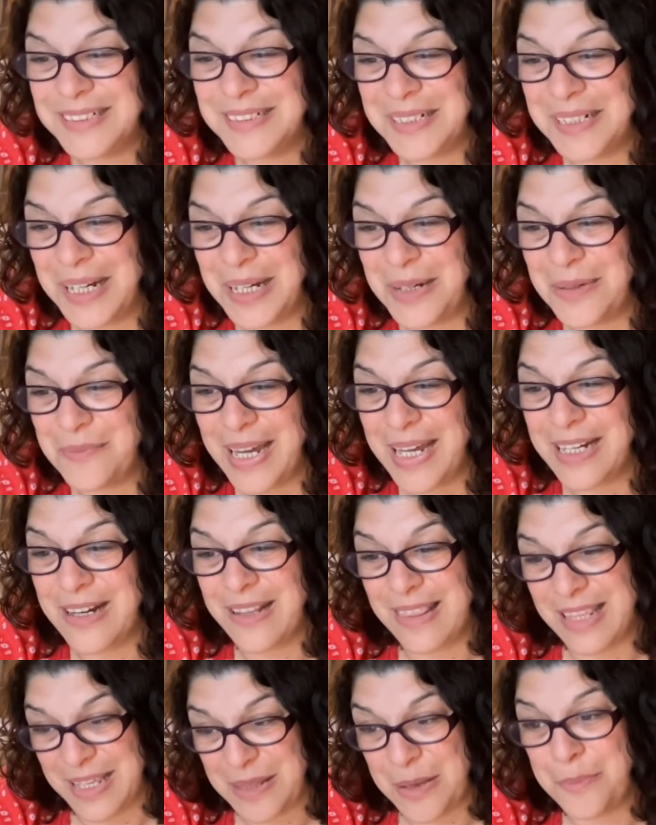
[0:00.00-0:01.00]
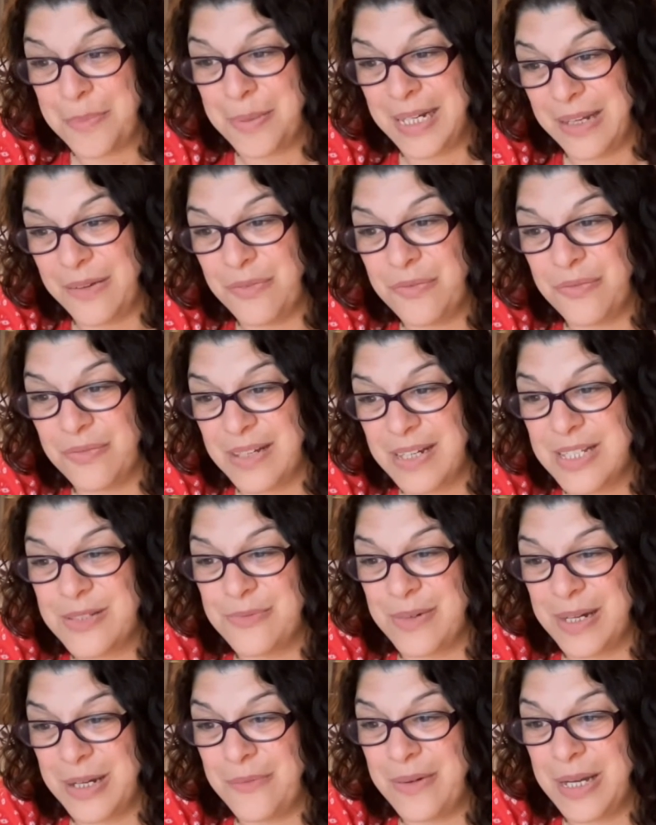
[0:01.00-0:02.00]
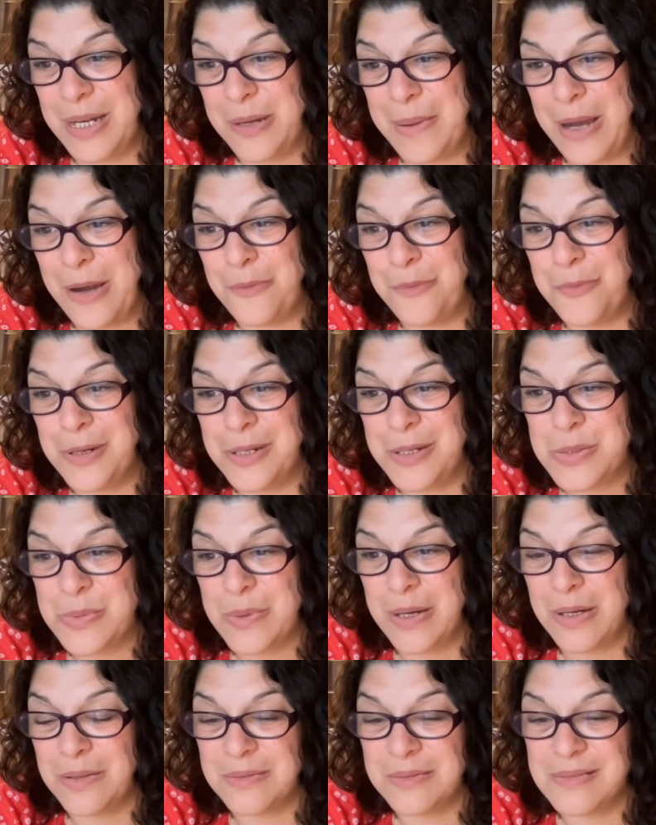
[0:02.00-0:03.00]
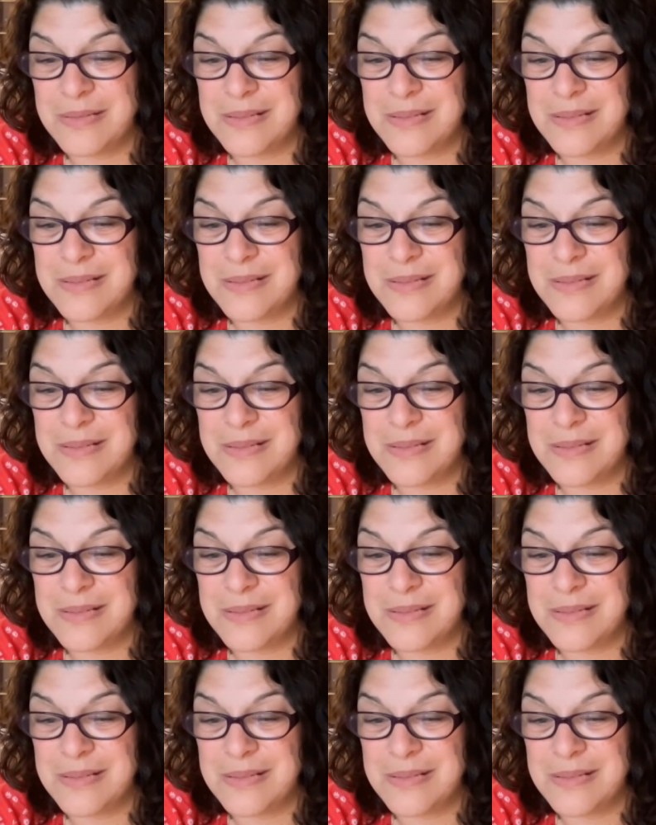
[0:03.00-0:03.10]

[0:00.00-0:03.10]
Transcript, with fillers: And I think that belief is really, really powerful as well.